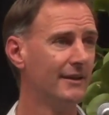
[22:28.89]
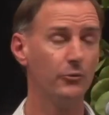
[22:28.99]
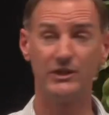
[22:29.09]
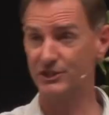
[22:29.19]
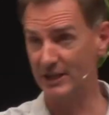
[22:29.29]

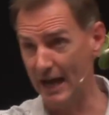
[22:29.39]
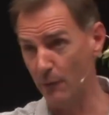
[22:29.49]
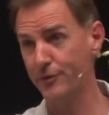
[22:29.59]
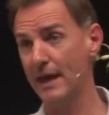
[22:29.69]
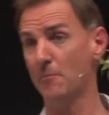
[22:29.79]
We start
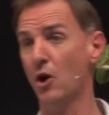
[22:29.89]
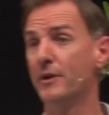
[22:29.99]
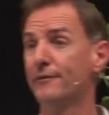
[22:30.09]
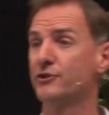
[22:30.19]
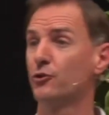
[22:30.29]
with that
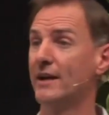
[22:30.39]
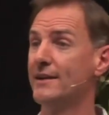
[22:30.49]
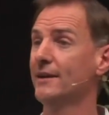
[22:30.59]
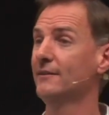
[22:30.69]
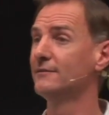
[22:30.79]
moment of
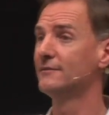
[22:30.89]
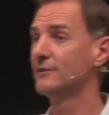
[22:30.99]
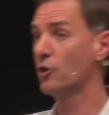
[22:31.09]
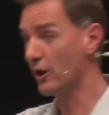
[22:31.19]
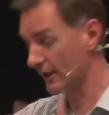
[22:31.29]
surrender,
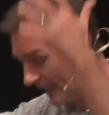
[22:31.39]
God, I lay